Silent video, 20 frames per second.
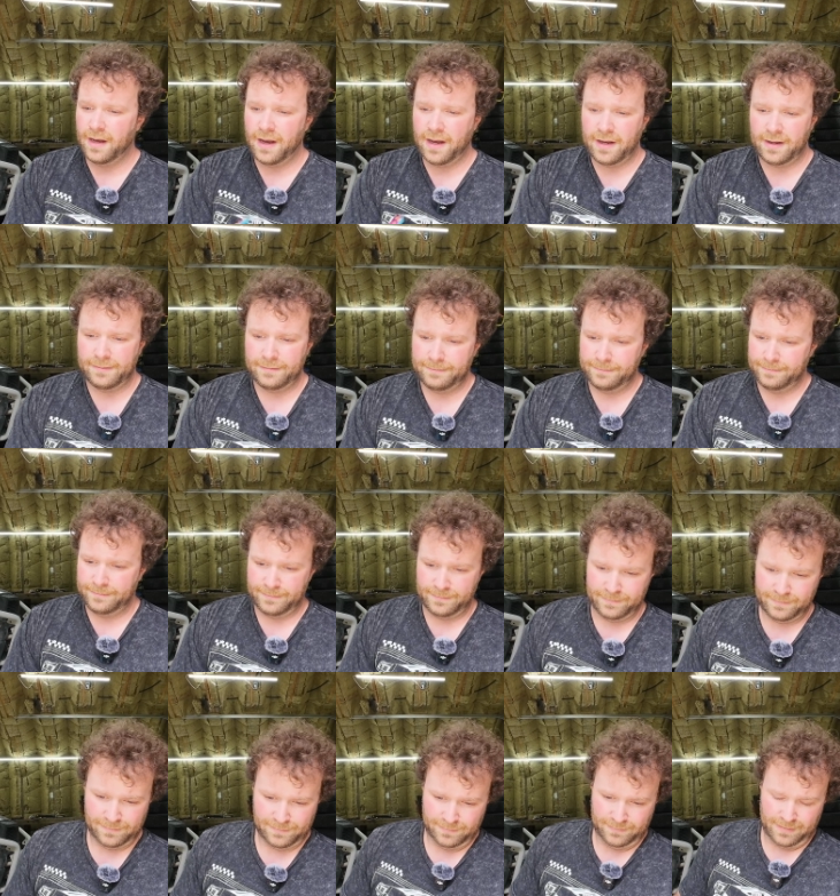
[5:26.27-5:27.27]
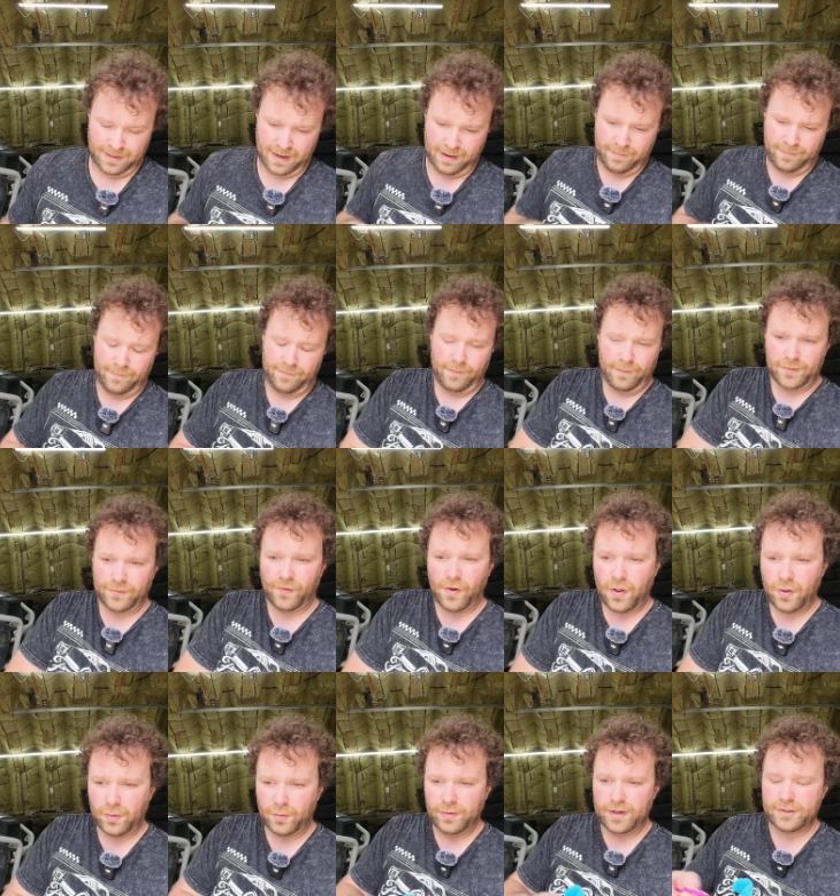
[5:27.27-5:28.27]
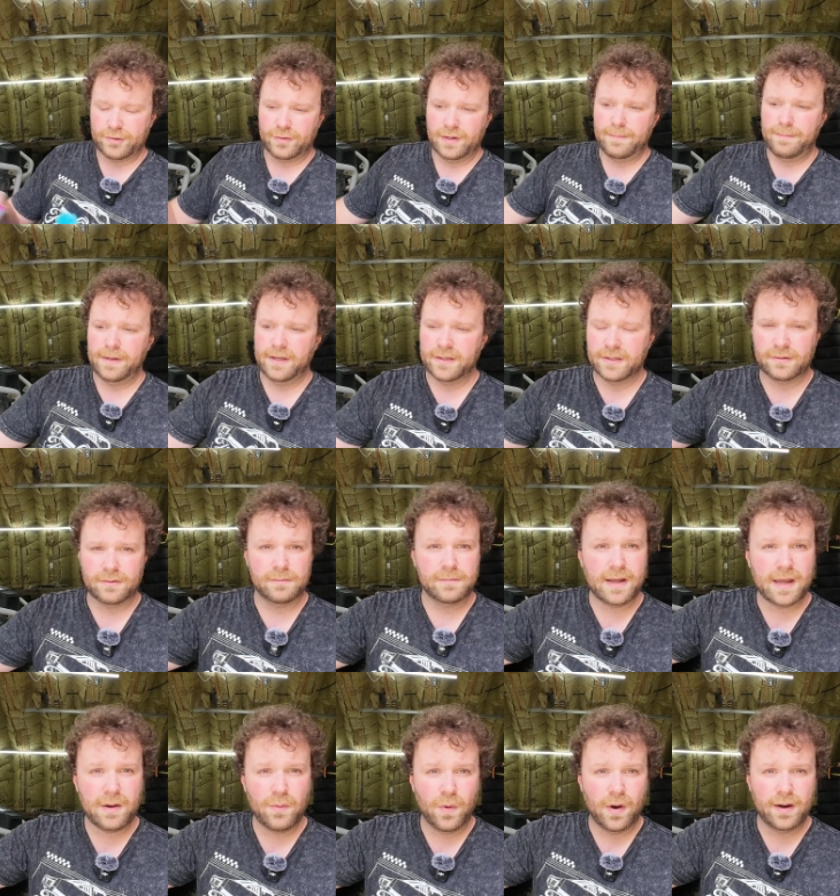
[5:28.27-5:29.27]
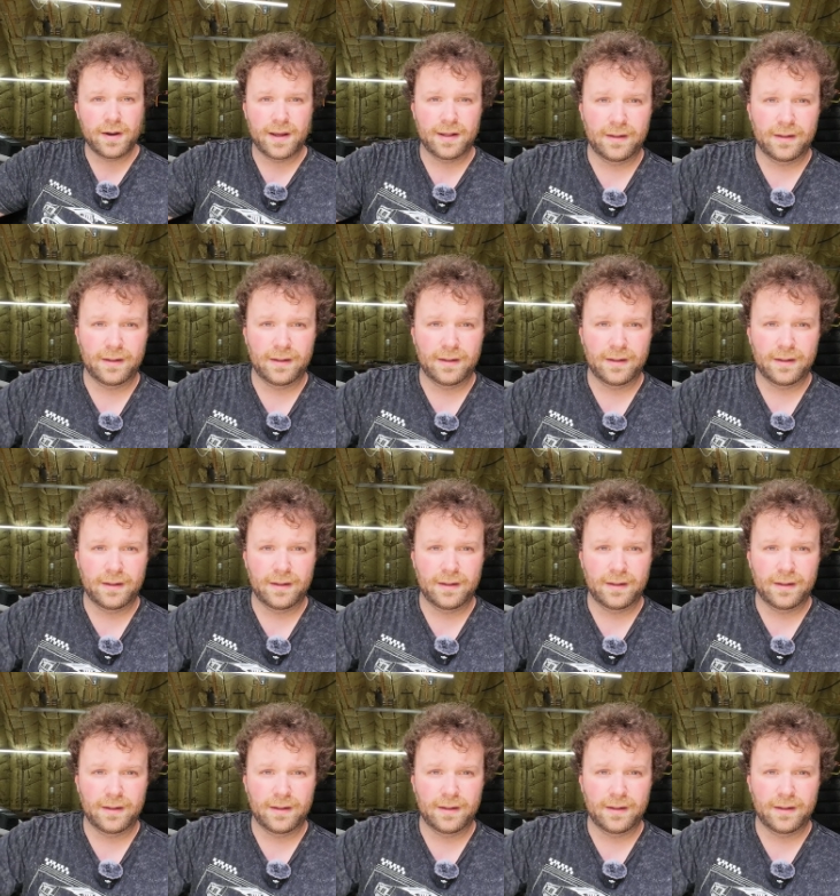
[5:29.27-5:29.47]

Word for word: Uh, I was following Rich Rebuilds from day one.